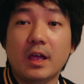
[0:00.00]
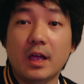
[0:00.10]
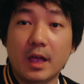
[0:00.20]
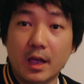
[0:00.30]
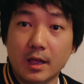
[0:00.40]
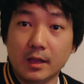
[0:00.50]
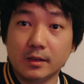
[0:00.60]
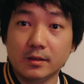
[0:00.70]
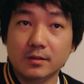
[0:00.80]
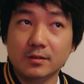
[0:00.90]

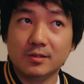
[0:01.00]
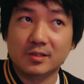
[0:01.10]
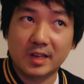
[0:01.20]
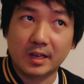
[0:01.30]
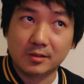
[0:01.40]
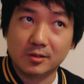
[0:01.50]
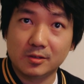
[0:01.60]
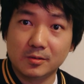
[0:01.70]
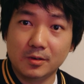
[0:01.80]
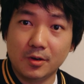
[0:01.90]
and the
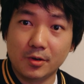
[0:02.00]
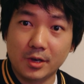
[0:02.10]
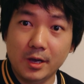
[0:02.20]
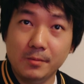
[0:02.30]
tense. Okay,